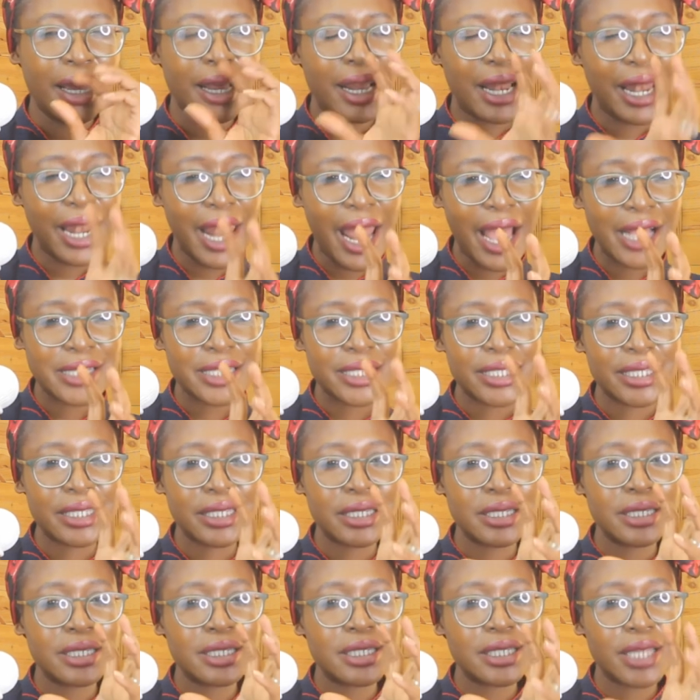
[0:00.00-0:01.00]

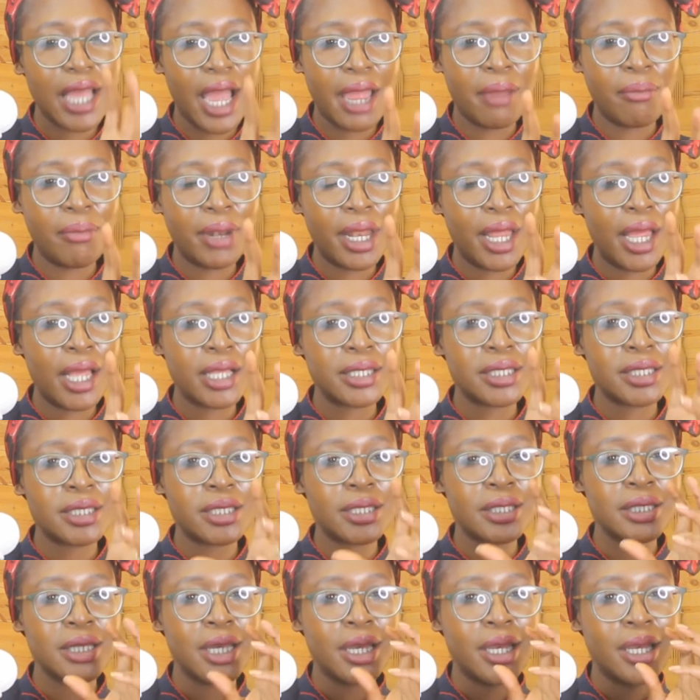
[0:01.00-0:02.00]
classy,
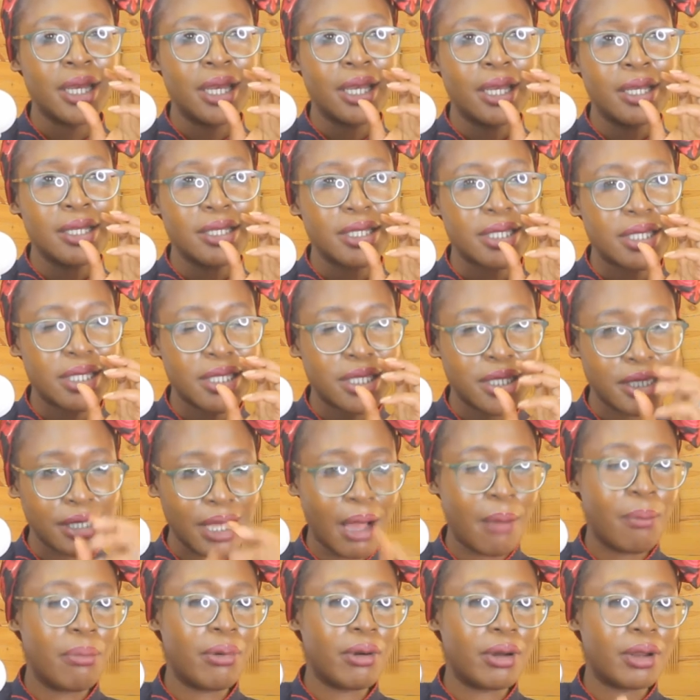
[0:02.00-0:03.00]
timeless,
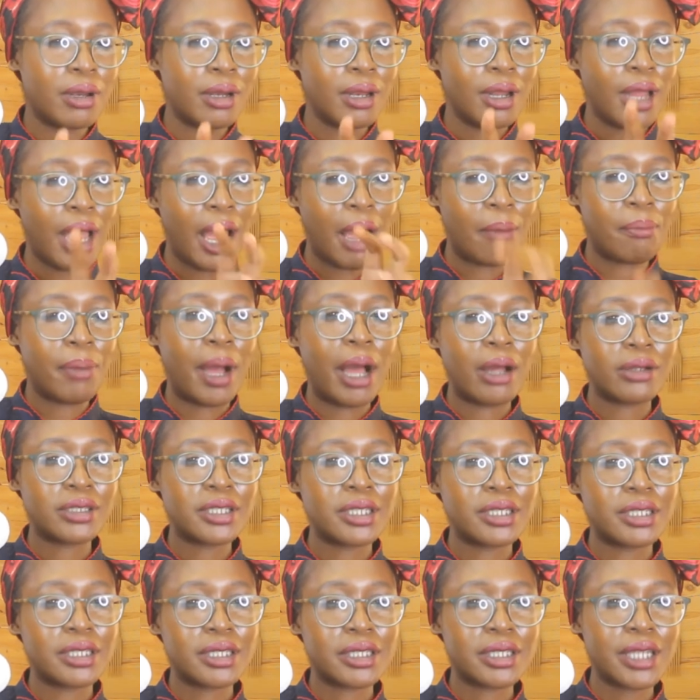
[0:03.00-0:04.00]
stubborn
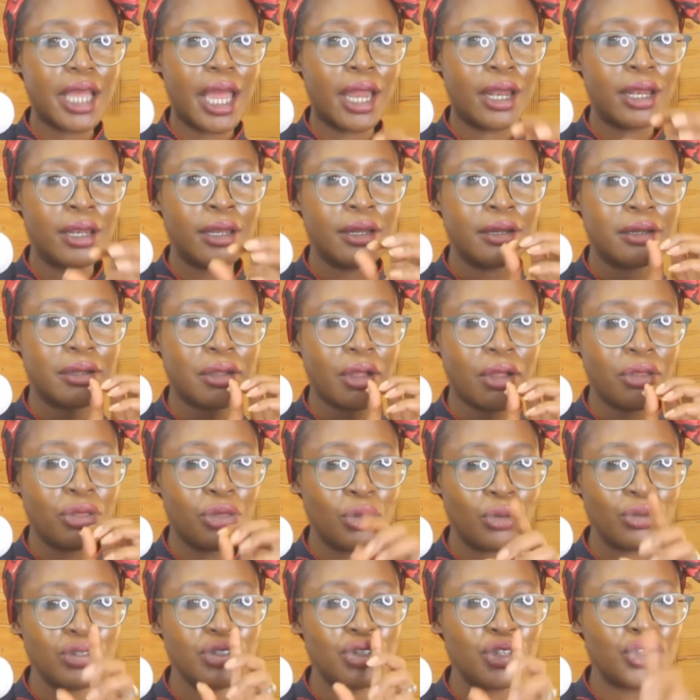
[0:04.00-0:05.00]
about it. And
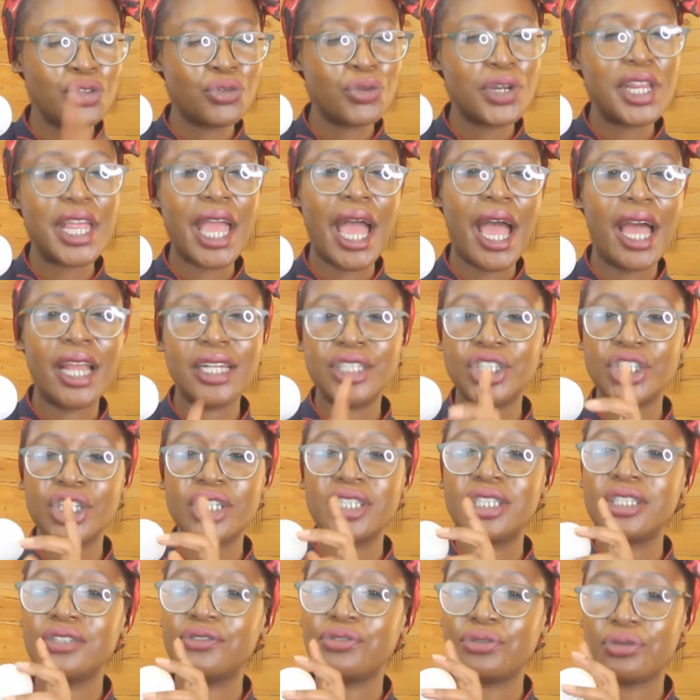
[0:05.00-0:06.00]
those three
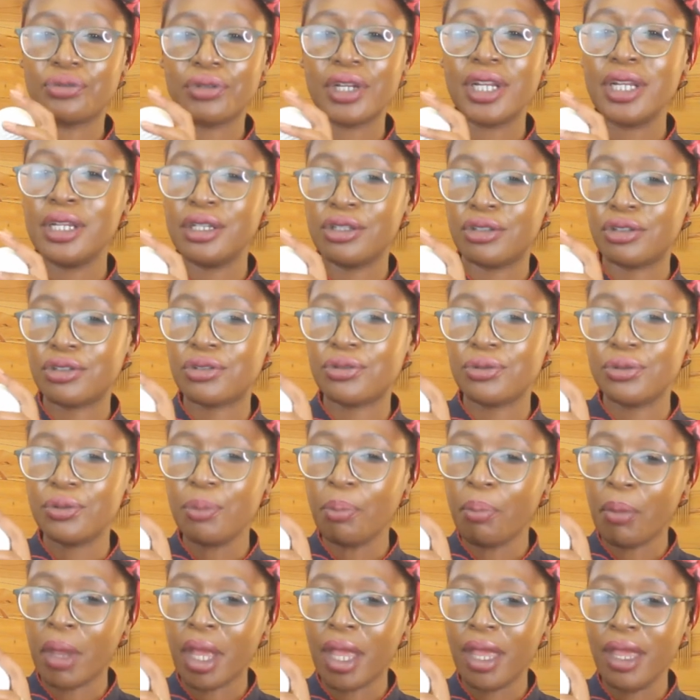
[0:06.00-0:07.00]
adjectives really
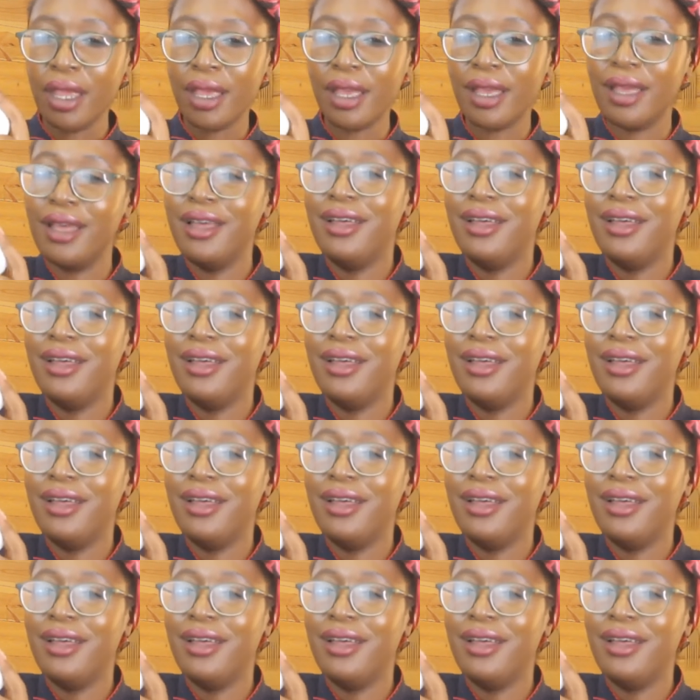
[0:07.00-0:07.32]
suit me.